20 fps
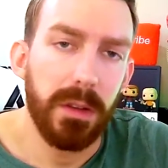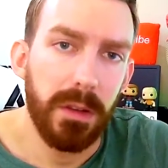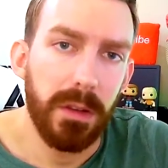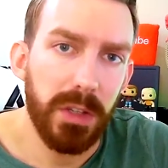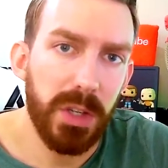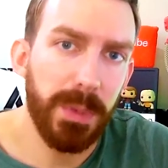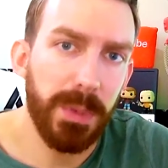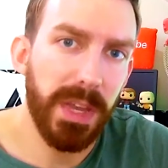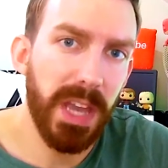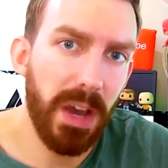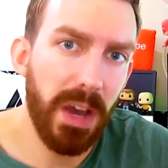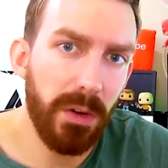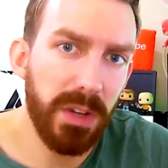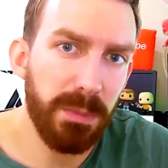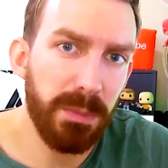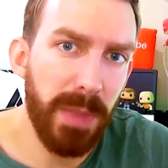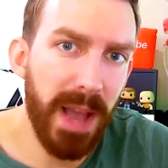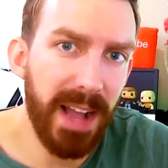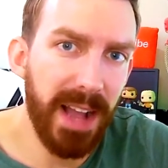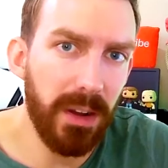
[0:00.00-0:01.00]
Supergirl
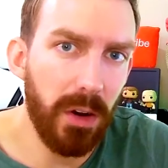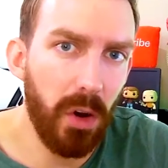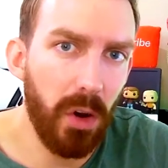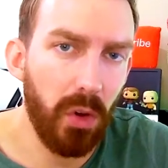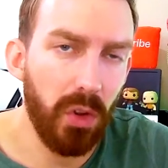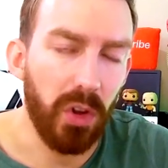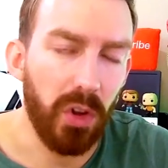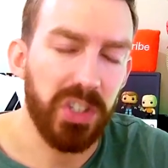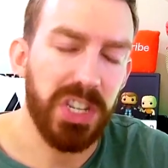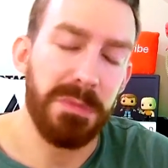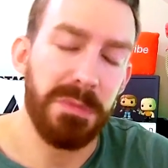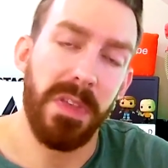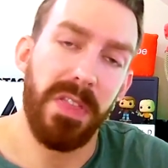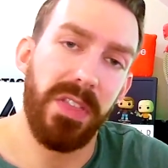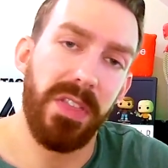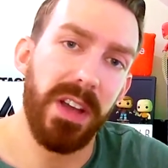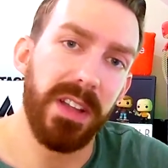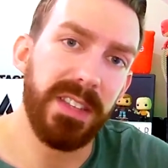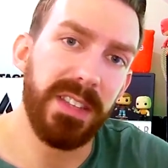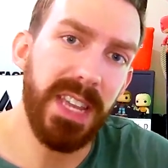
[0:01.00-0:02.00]
is back on October
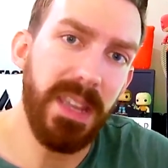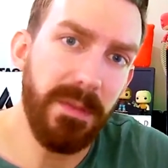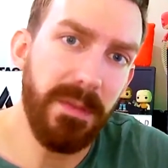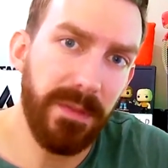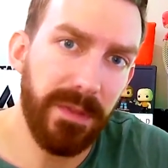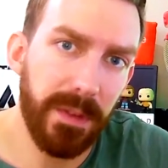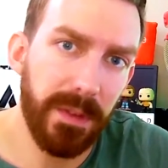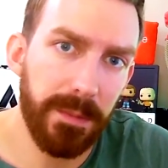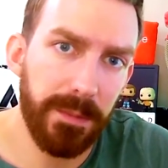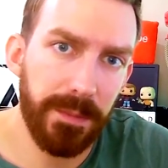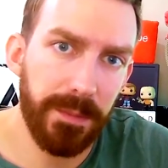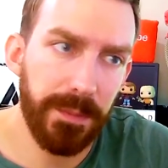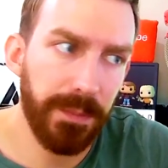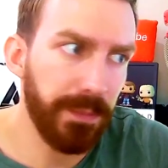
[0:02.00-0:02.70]
13th.